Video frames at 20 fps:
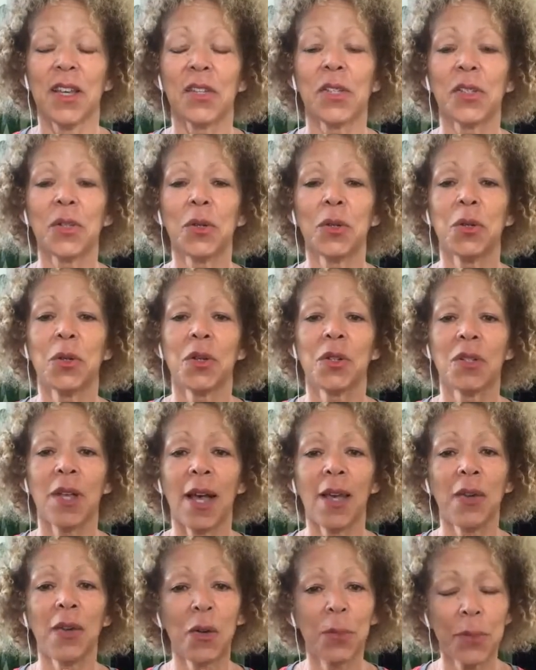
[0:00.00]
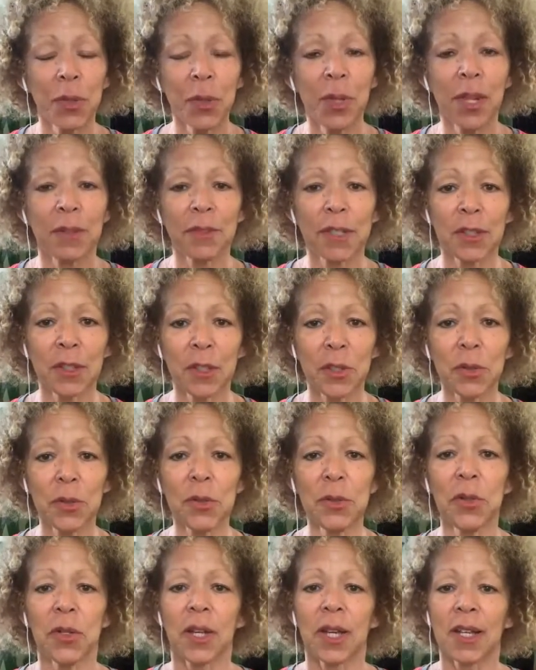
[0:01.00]
So I hope you love it
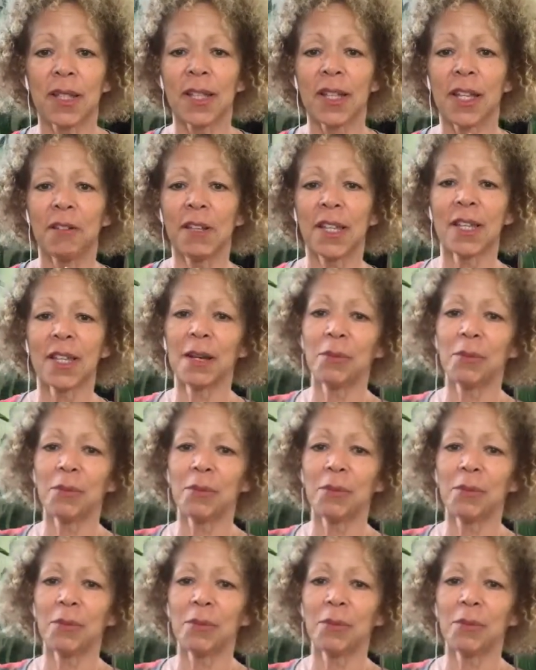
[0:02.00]
too. Terri,